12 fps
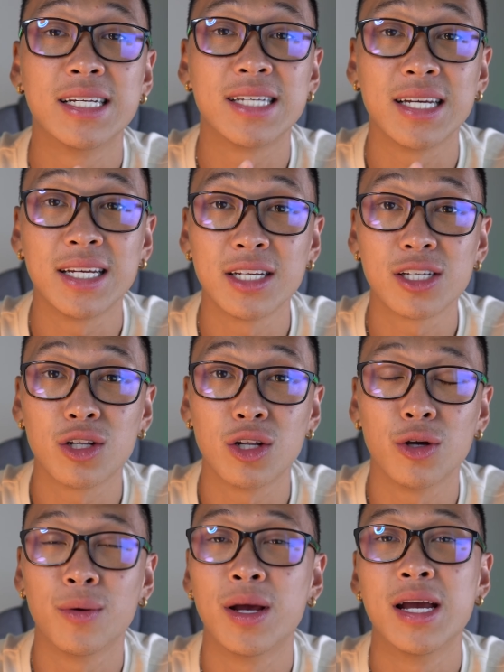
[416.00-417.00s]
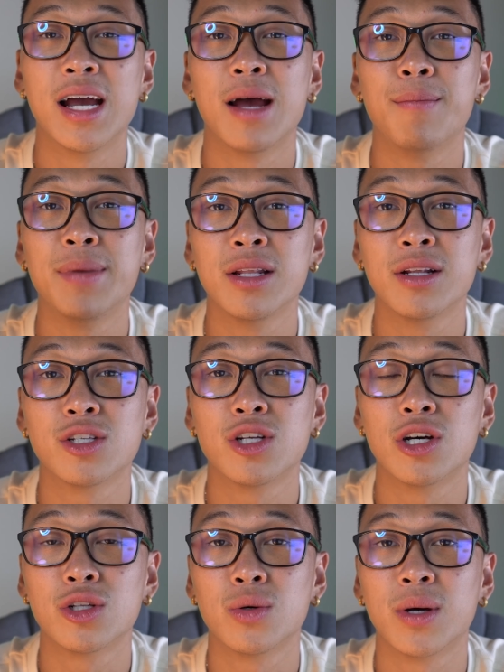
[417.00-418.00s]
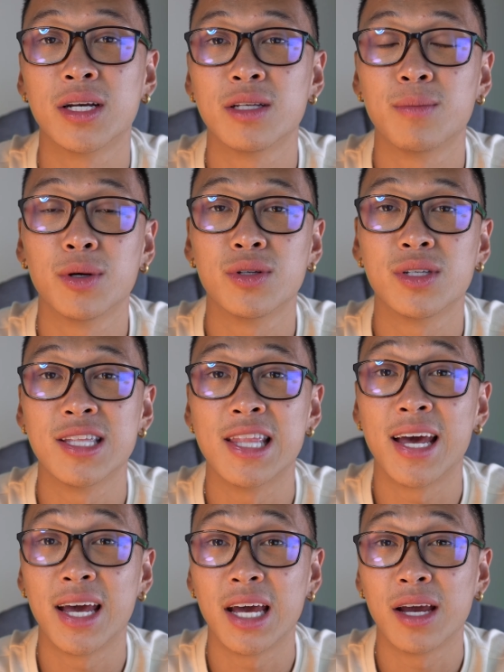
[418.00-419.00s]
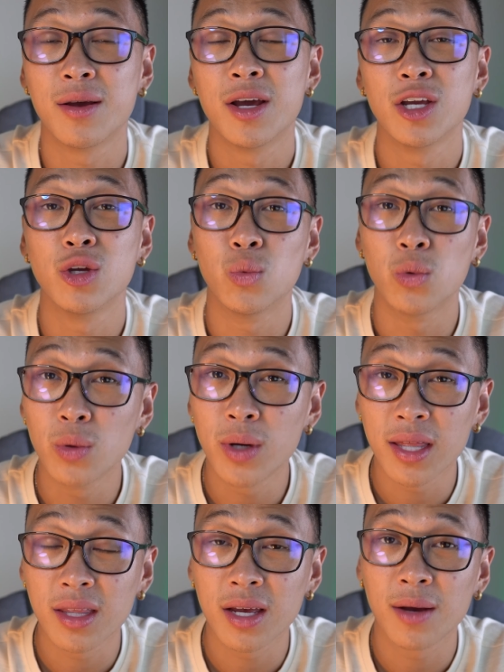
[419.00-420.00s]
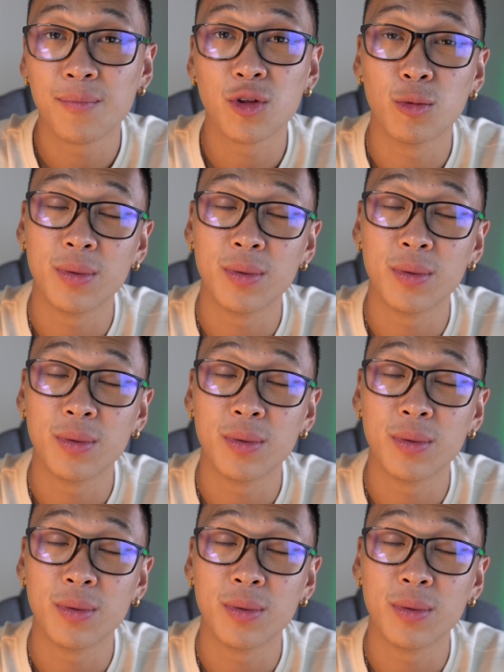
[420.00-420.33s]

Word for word: taking it slow and being the turtle as opposed to the hare. You will get there. You'll